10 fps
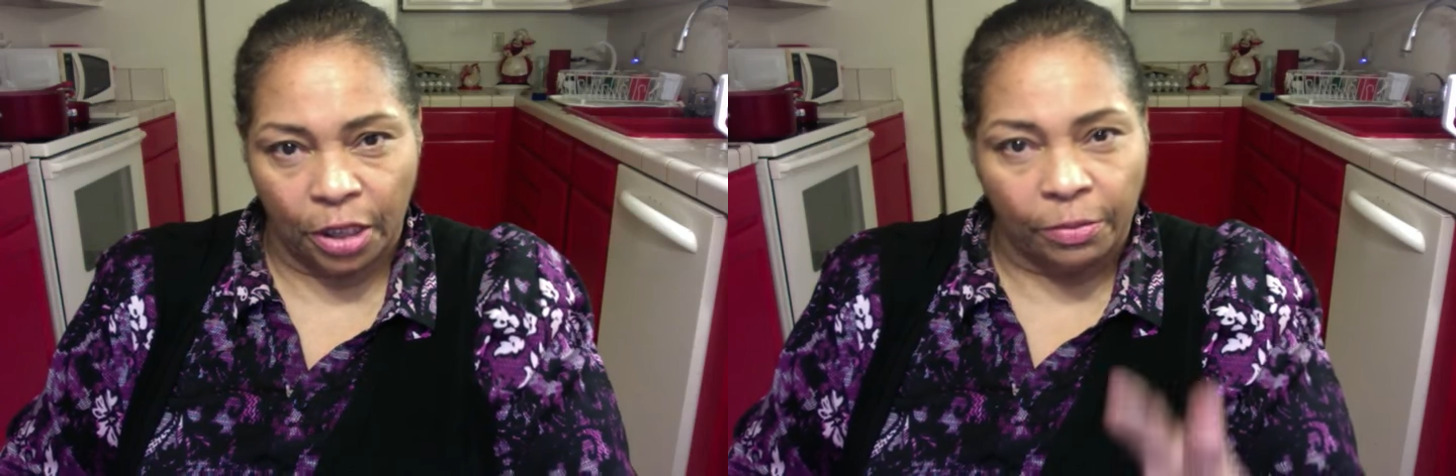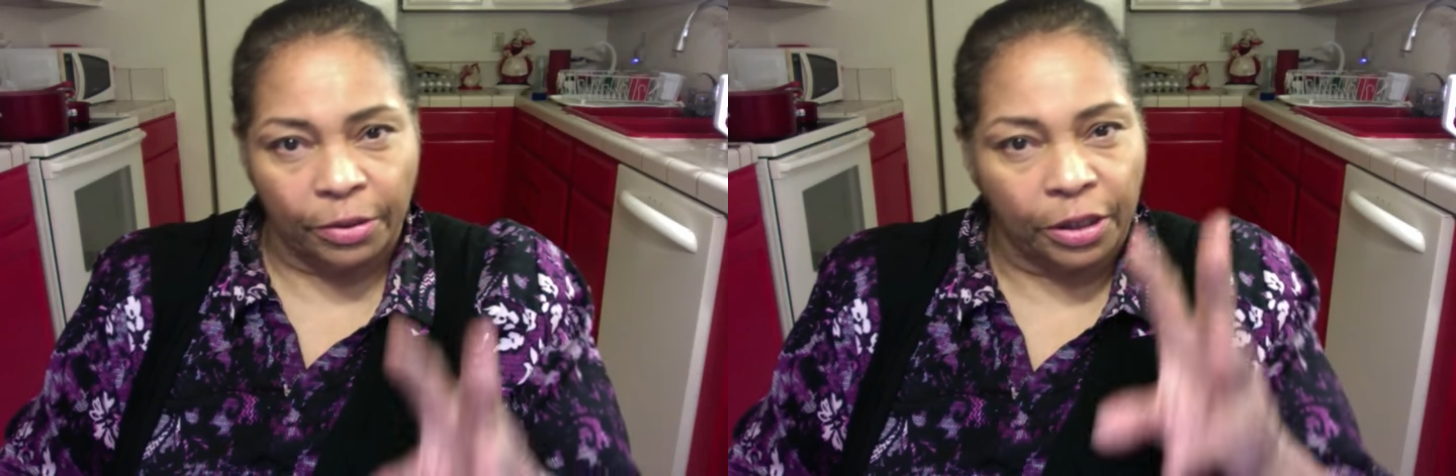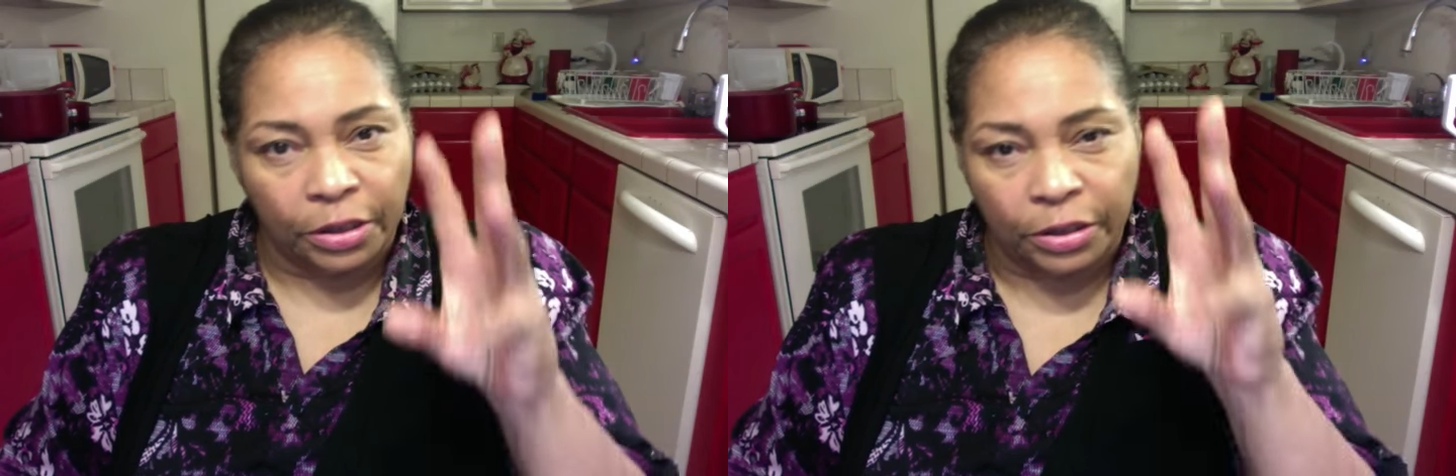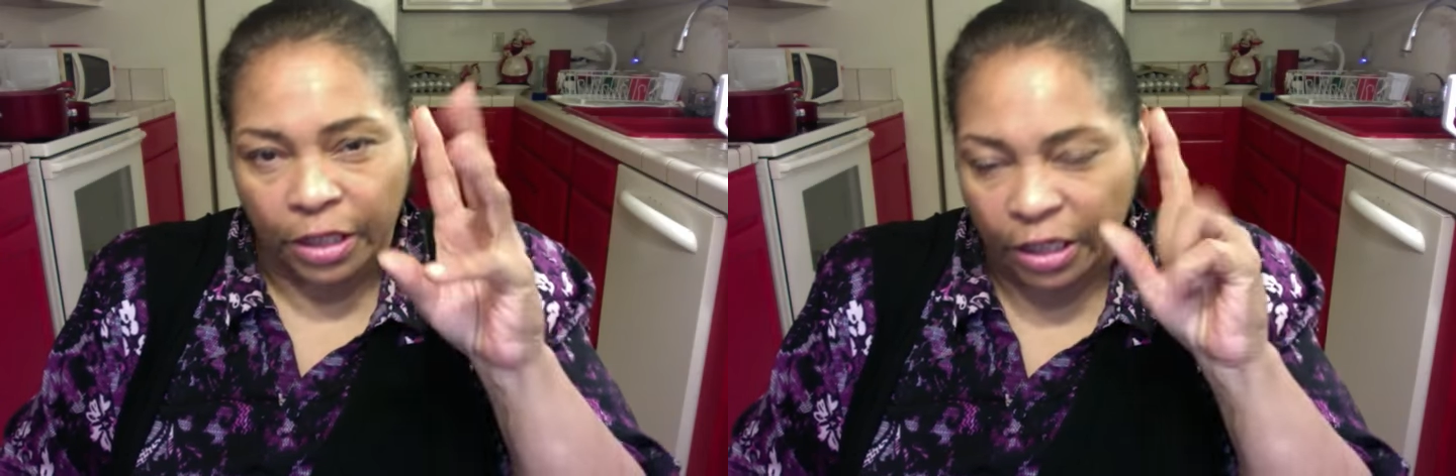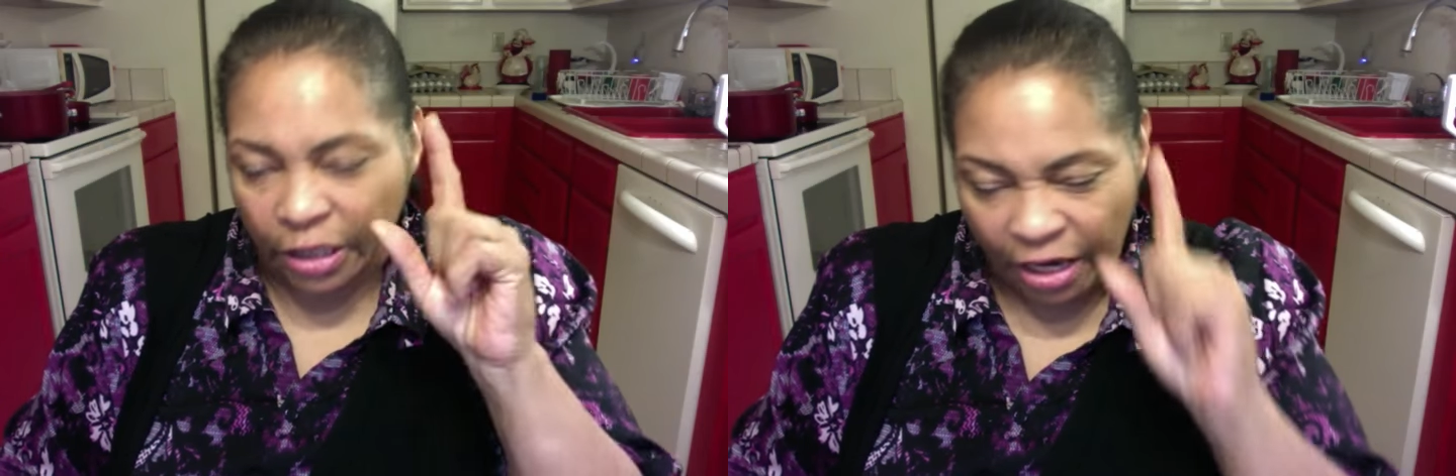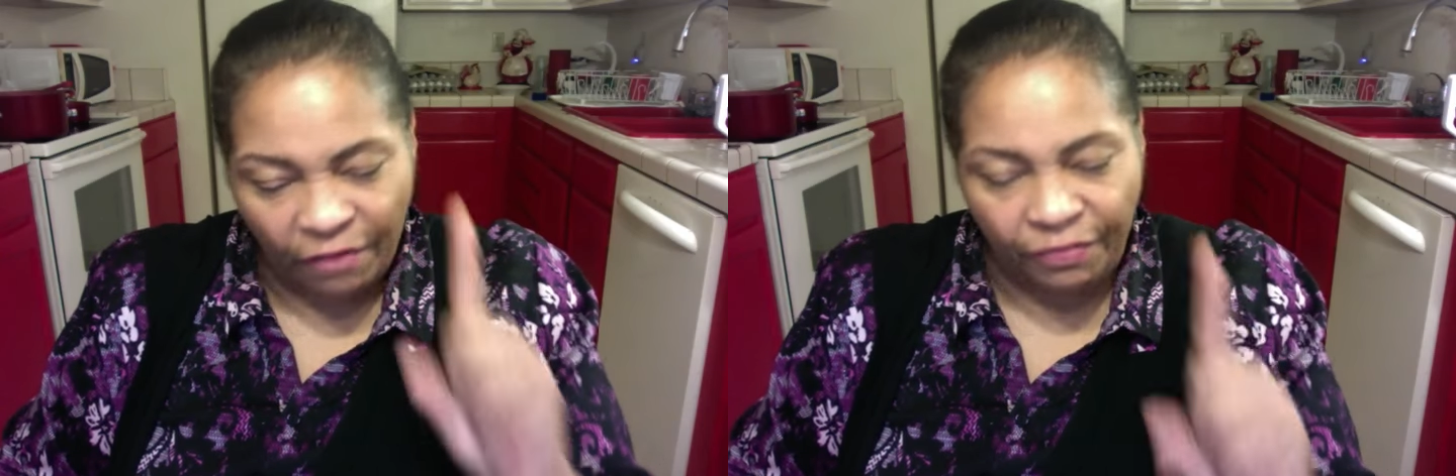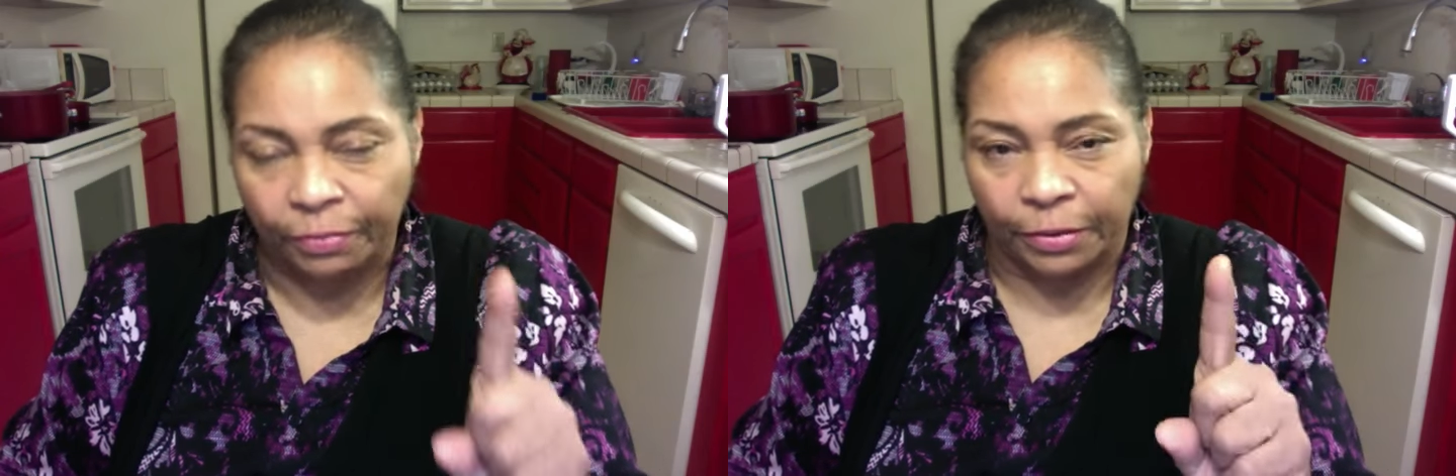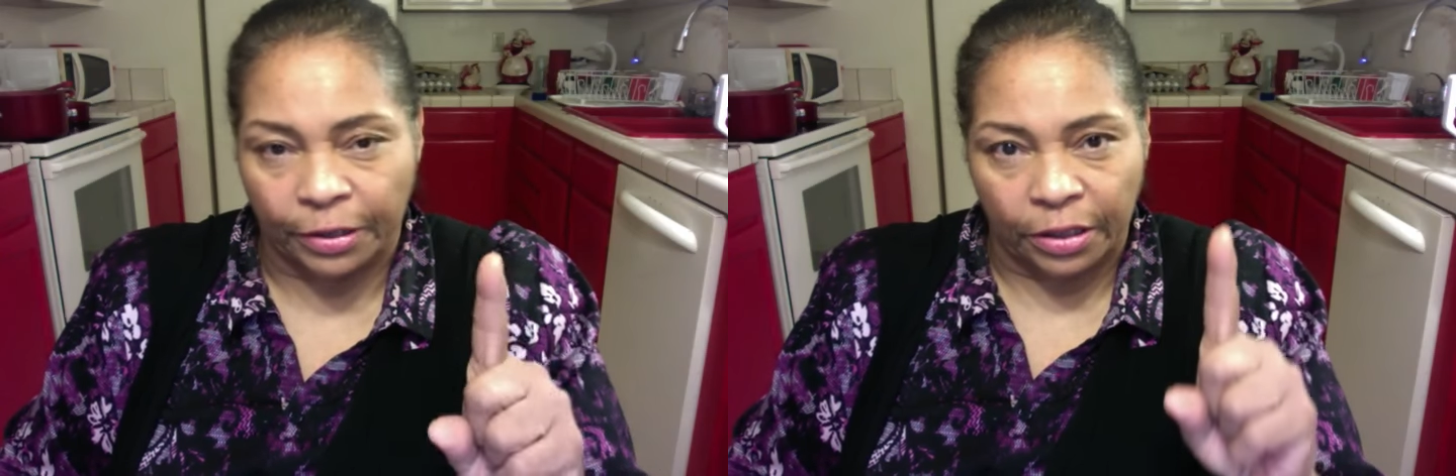because
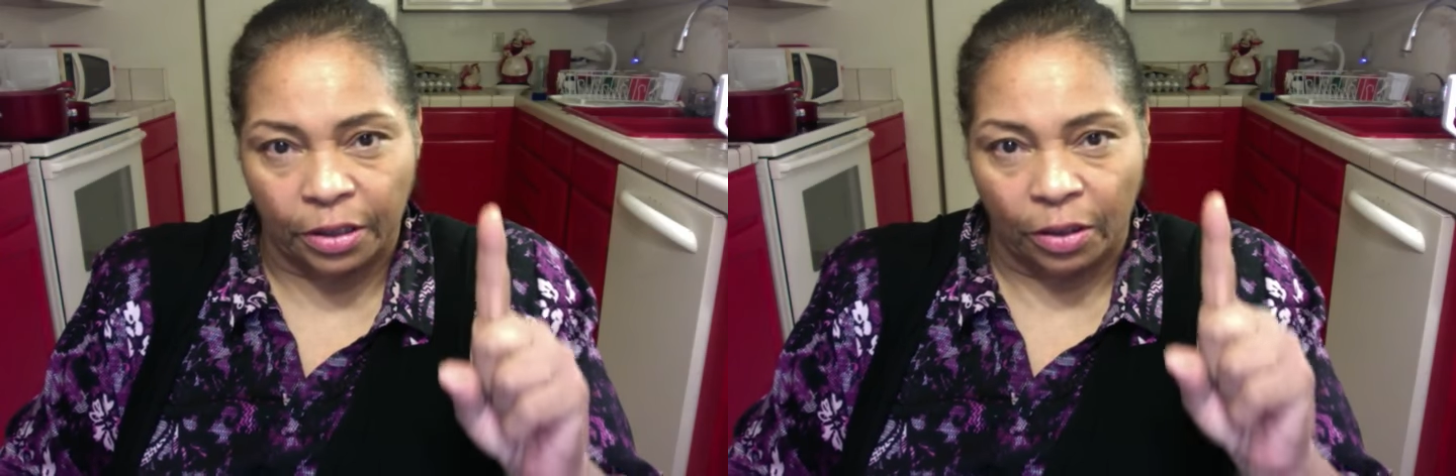inevitably